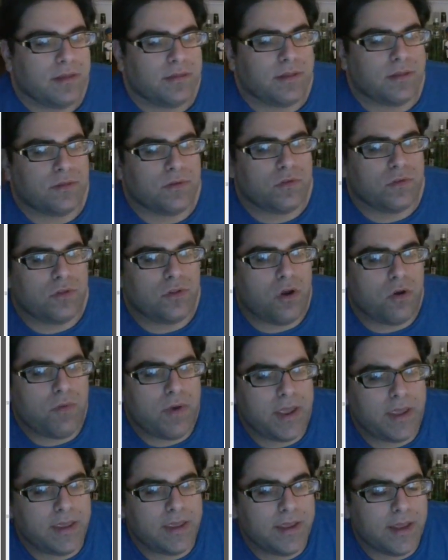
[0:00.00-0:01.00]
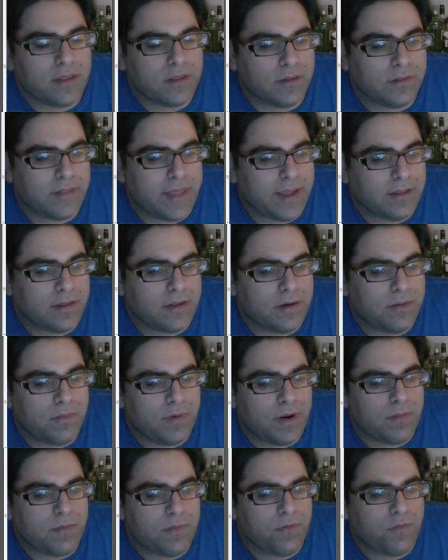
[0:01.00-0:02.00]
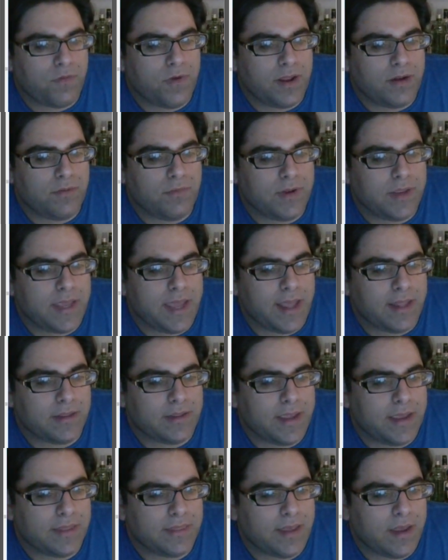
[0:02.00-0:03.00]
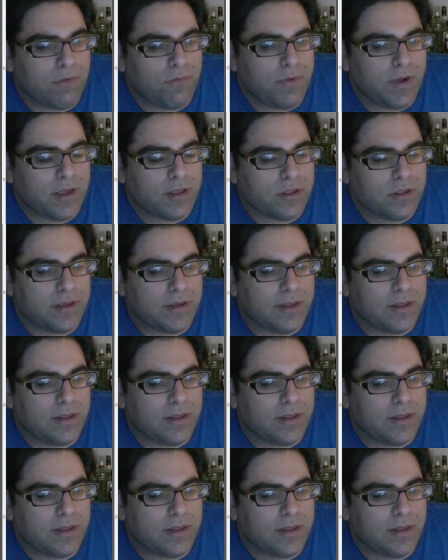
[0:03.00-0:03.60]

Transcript: that there's no way he gets elected, but I'm afraid we can't take that risk.